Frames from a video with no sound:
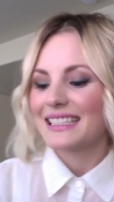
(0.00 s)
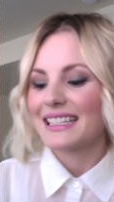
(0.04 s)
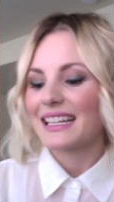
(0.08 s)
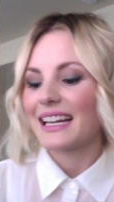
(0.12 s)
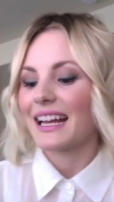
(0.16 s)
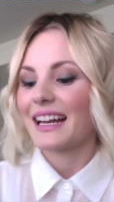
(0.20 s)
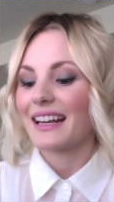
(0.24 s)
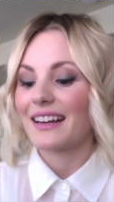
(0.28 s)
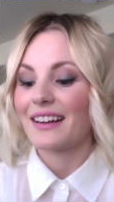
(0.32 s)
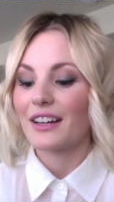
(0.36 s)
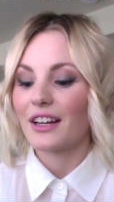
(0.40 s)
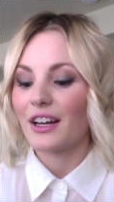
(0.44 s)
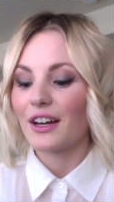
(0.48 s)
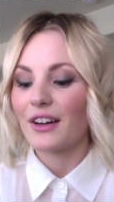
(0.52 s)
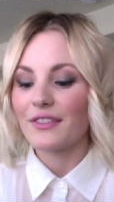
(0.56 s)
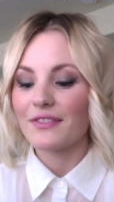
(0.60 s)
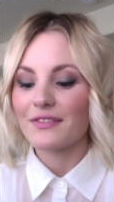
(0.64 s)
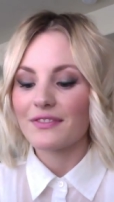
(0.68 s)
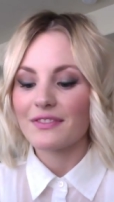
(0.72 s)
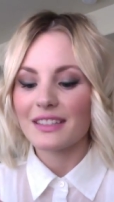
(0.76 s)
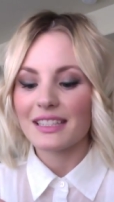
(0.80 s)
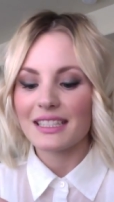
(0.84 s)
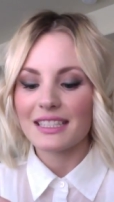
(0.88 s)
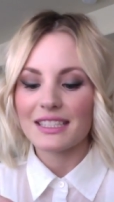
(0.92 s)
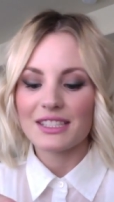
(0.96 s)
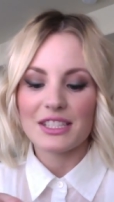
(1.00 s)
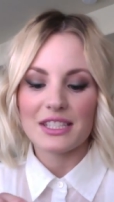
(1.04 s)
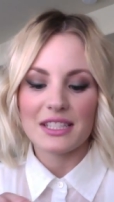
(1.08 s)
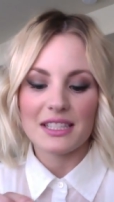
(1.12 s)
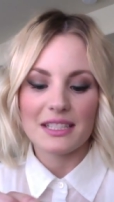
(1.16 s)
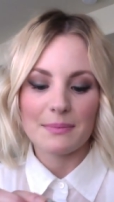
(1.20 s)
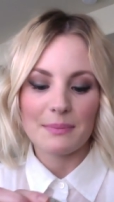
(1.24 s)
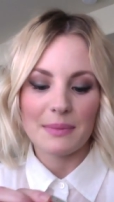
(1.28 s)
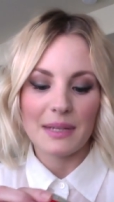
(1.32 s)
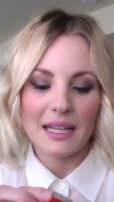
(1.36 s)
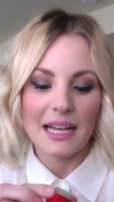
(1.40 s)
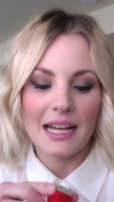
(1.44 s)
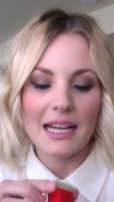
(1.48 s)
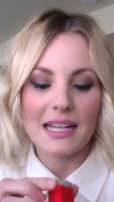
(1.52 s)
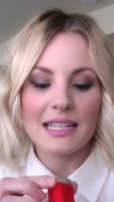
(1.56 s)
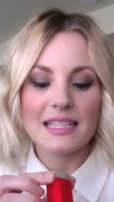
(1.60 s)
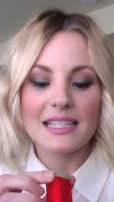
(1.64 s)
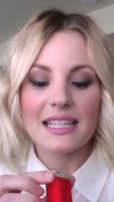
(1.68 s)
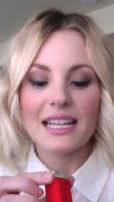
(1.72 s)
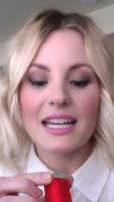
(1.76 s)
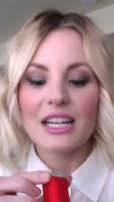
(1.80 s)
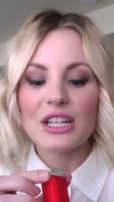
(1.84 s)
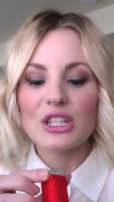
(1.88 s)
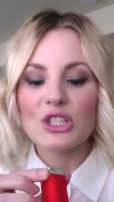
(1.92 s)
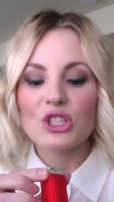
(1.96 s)
I don't know, just because.
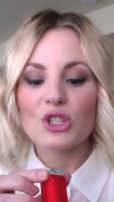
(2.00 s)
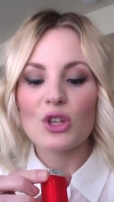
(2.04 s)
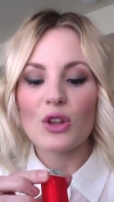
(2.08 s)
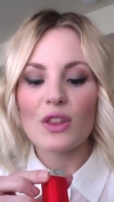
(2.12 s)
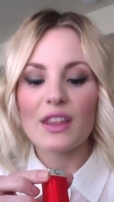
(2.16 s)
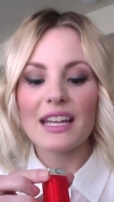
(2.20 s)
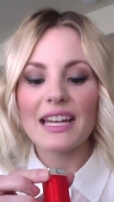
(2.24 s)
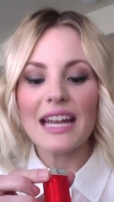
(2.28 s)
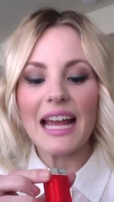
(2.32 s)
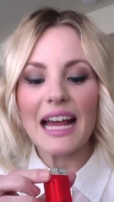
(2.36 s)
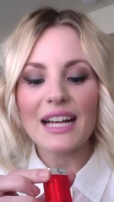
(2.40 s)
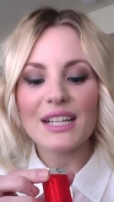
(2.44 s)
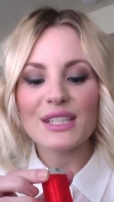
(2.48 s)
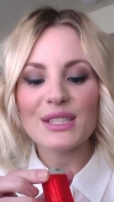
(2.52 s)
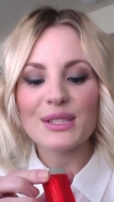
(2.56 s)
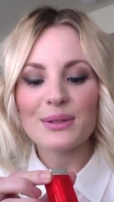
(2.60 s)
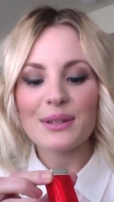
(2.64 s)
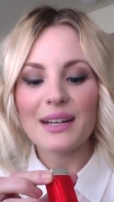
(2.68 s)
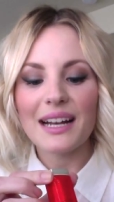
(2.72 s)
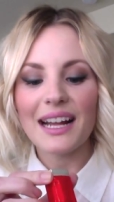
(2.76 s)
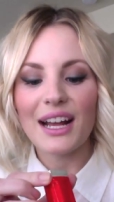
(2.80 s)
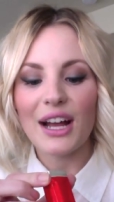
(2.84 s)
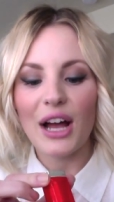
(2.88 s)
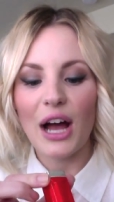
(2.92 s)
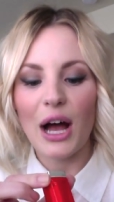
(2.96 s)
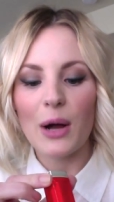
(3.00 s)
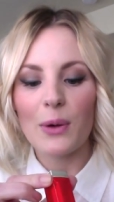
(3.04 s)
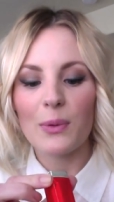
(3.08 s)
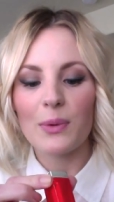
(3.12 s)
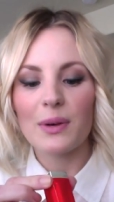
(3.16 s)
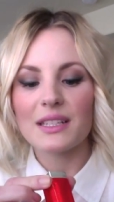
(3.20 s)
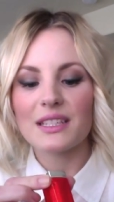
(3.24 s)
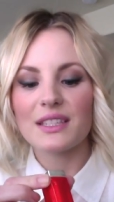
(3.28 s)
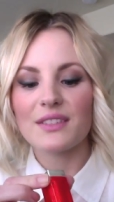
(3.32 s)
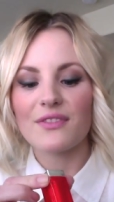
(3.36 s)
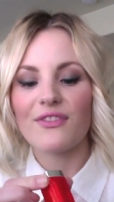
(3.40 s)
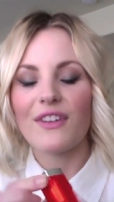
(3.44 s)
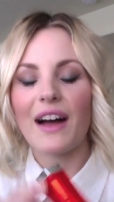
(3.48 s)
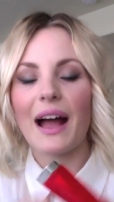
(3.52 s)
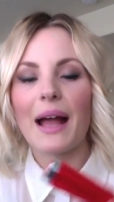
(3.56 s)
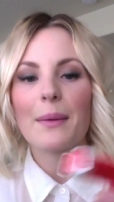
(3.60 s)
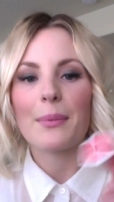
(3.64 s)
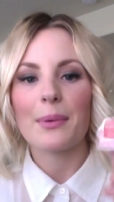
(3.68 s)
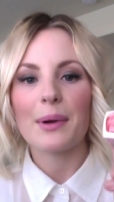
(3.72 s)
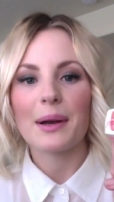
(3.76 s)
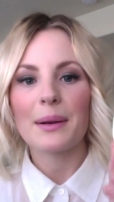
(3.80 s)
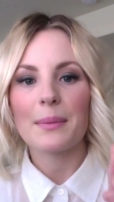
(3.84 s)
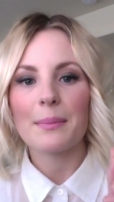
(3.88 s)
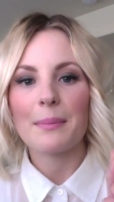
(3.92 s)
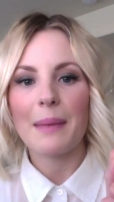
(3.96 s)
So the next one I got was
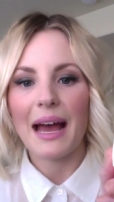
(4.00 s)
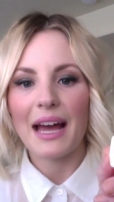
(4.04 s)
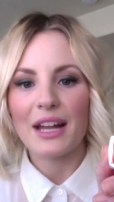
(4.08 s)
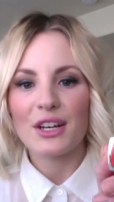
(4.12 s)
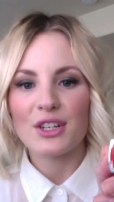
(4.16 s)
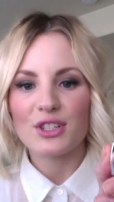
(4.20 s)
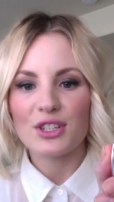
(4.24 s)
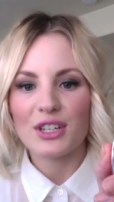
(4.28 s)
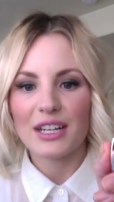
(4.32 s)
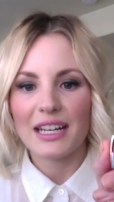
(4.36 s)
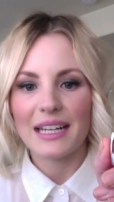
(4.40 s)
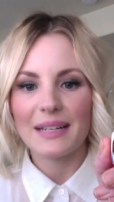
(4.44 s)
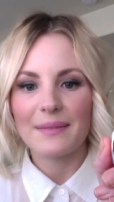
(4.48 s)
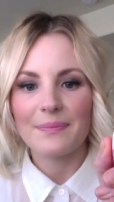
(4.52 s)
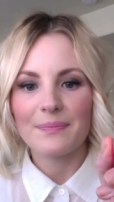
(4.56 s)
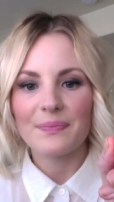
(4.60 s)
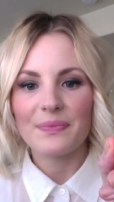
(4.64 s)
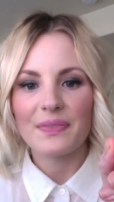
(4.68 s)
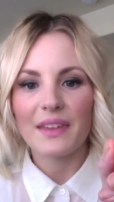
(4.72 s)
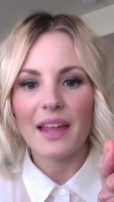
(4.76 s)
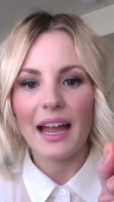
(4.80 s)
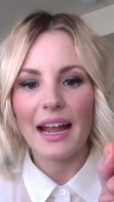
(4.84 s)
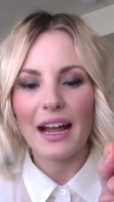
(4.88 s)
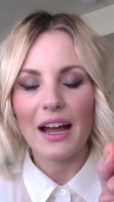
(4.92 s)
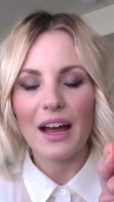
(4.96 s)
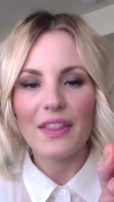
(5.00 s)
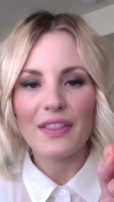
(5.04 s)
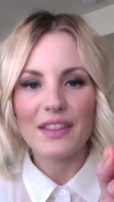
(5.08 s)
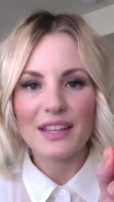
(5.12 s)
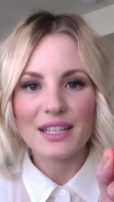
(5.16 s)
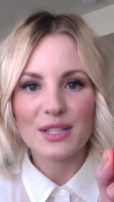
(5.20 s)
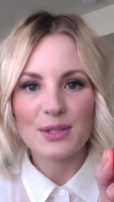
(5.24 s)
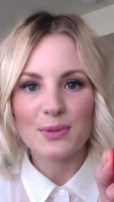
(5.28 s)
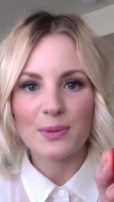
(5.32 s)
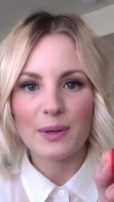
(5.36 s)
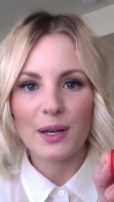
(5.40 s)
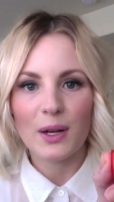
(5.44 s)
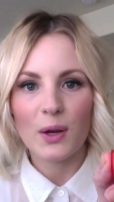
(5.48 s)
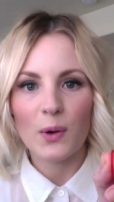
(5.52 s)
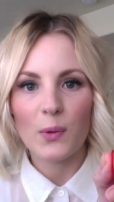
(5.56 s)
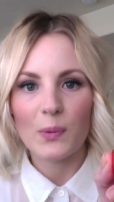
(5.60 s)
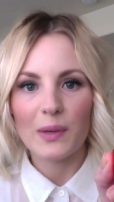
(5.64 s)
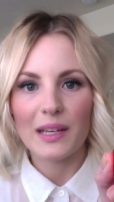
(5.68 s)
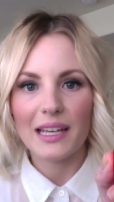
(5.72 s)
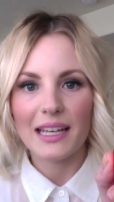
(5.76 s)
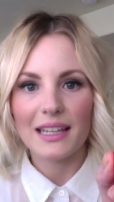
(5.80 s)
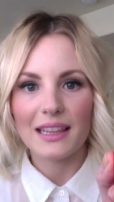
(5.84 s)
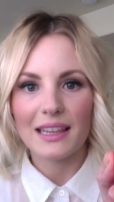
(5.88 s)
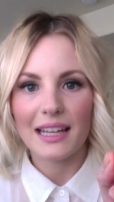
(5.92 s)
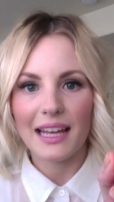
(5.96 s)
Vibrant Mandarin. I got this one a
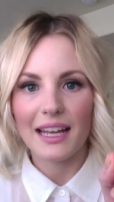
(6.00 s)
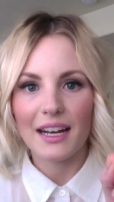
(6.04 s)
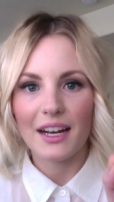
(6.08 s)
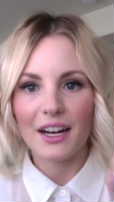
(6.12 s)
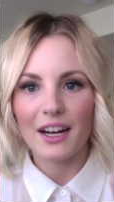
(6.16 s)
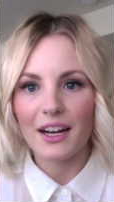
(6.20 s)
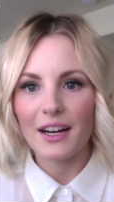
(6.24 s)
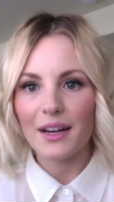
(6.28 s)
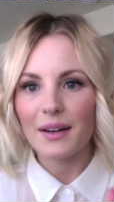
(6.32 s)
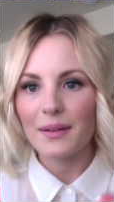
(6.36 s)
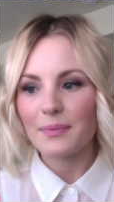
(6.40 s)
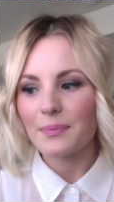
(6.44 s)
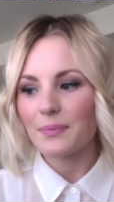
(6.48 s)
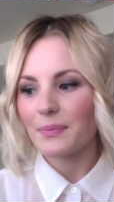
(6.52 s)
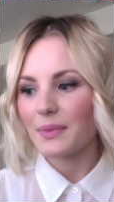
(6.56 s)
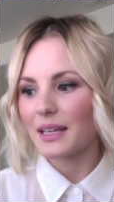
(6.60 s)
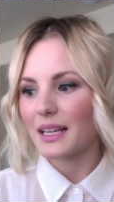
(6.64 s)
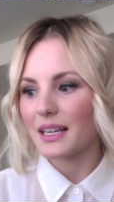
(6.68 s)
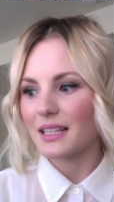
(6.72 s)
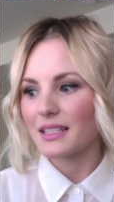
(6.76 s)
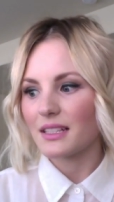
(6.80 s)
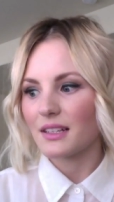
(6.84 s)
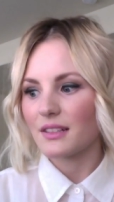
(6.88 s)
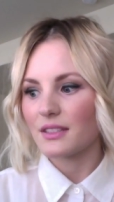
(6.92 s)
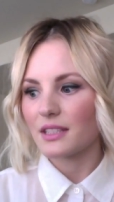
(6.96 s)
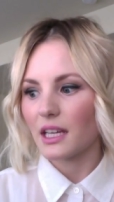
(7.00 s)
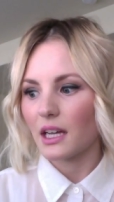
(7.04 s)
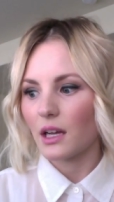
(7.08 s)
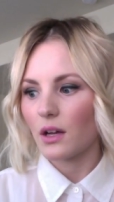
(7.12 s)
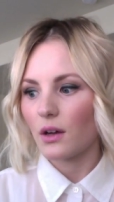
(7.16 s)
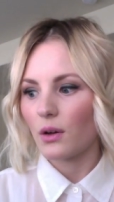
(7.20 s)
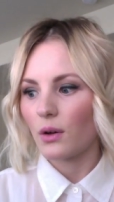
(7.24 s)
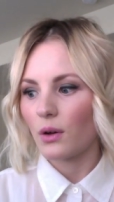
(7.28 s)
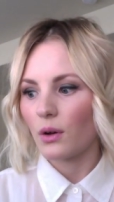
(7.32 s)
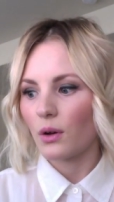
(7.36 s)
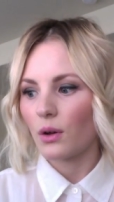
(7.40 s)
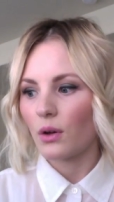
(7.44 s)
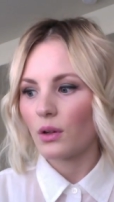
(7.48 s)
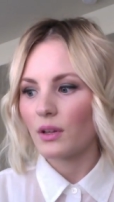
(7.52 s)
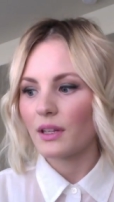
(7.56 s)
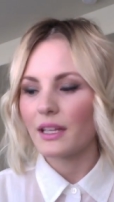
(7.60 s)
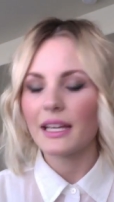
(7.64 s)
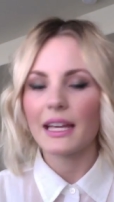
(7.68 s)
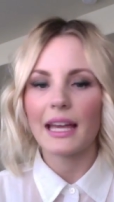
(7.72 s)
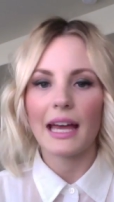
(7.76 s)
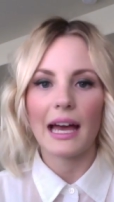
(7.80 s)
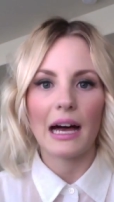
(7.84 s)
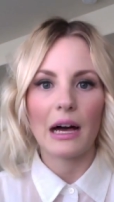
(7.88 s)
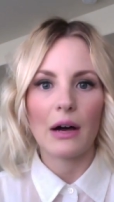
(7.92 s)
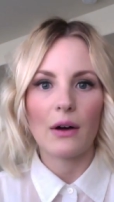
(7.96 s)
week later because I was like, holy
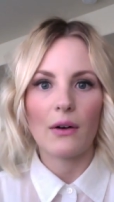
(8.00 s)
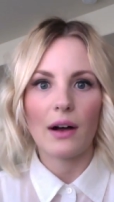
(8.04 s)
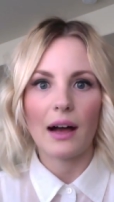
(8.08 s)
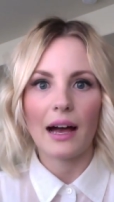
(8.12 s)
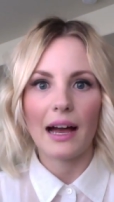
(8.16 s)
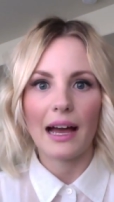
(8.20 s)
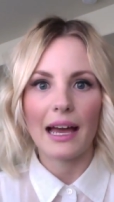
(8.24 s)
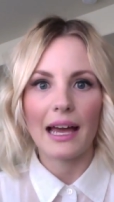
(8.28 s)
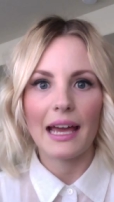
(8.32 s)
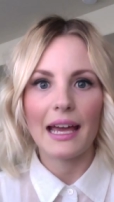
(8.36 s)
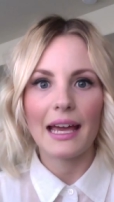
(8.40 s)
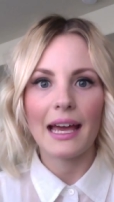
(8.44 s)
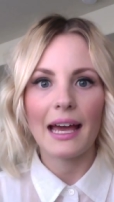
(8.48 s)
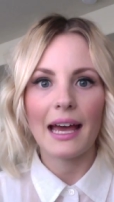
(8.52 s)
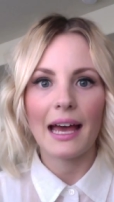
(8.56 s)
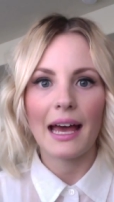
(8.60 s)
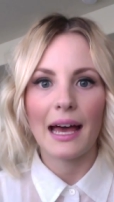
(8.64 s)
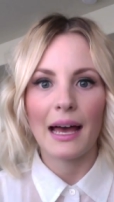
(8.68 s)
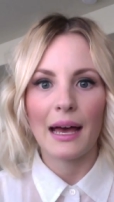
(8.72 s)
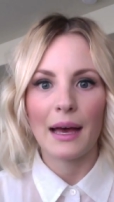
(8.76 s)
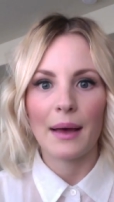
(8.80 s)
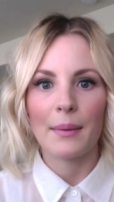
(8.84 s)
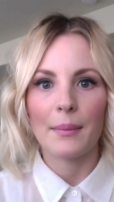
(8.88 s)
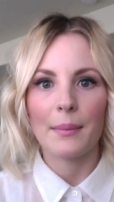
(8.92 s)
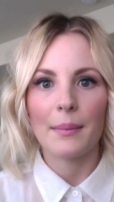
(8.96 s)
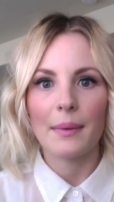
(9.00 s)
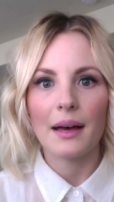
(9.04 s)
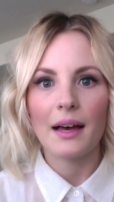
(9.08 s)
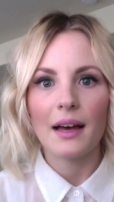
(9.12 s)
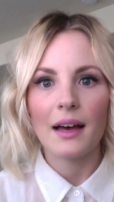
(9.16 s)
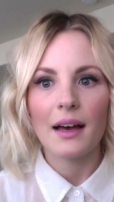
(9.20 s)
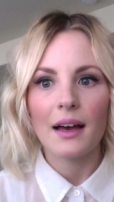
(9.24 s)
cow, I am